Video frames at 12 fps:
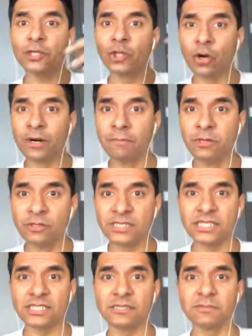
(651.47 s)
Your immune
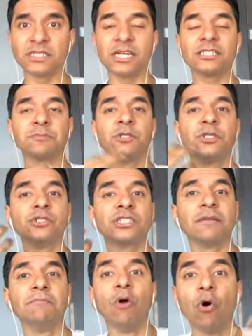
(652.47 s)
system starts
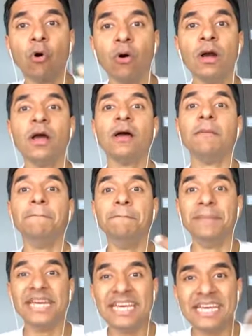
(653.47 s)
producing more
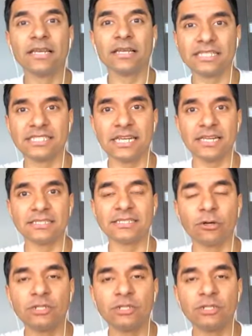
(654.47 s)
B killer cells.